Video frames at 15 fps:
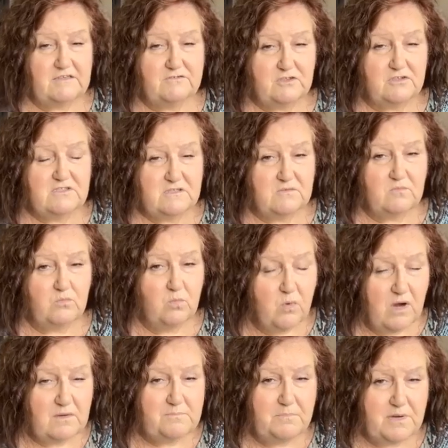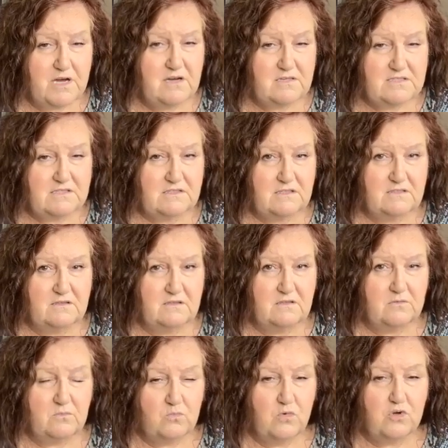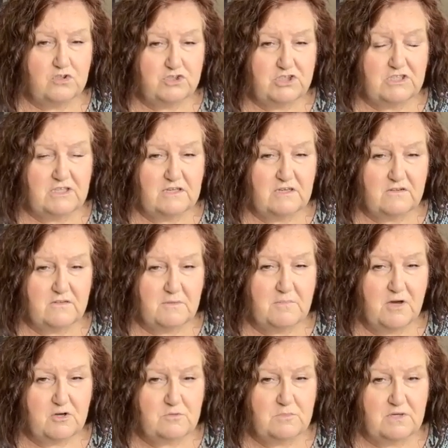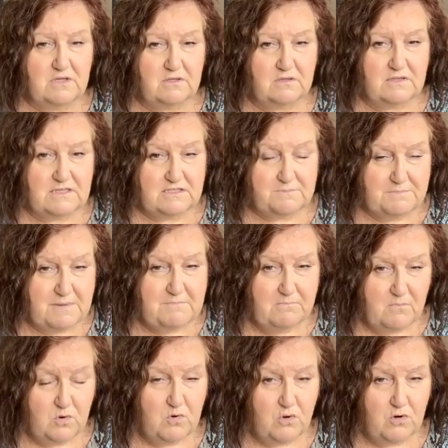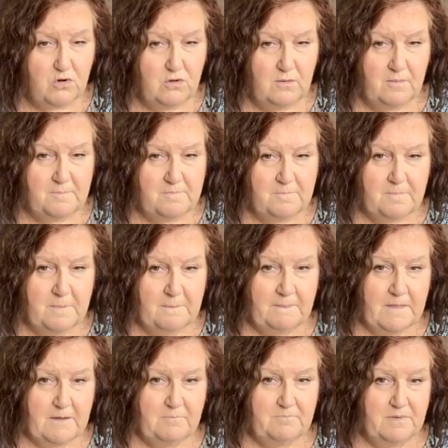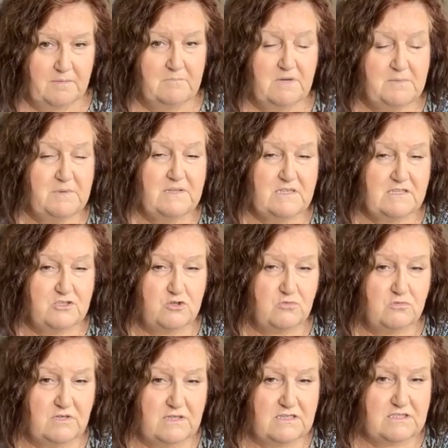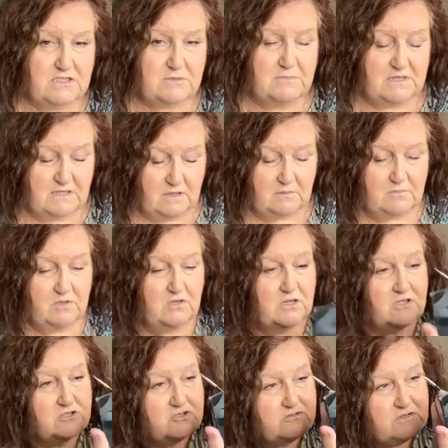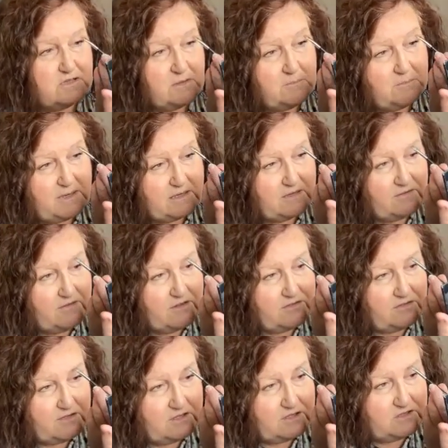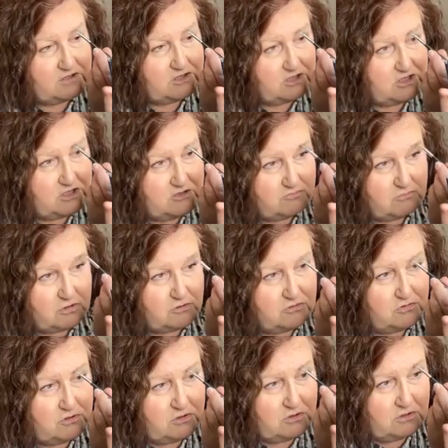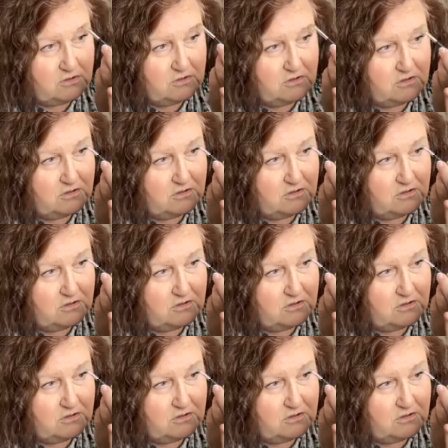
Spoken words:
And I've got one person watching at the moment. There's been more. But maybe they're talking to me and I'm not answering them back and they're thinking she's rude.